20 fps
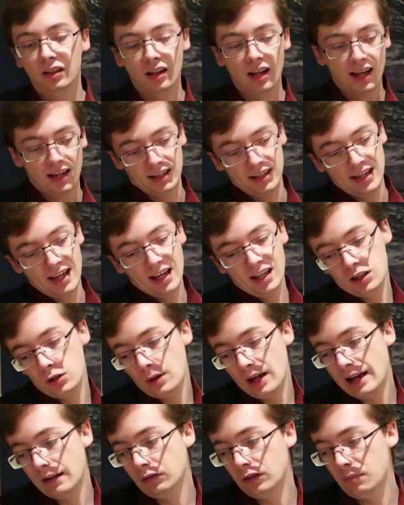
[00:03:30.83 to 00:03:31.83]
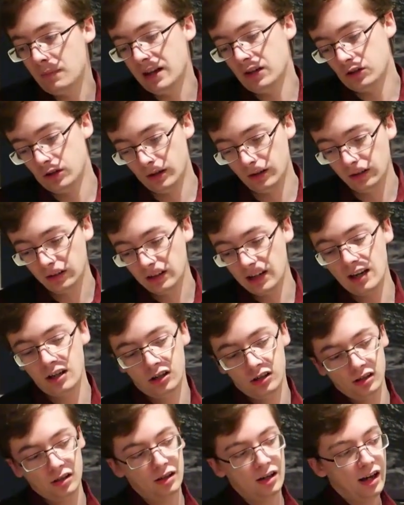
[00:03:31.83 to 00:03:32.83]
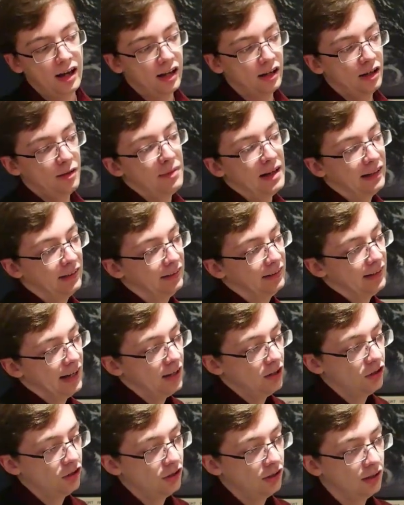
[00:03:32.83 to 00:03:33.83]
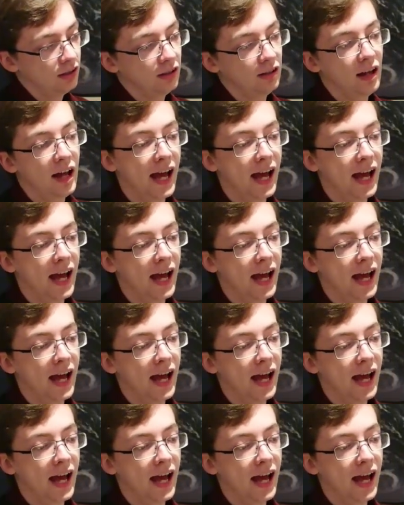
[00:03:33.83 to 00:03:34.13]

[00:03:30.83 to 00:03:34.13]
Like, yeah, you have the metro station and the bus station,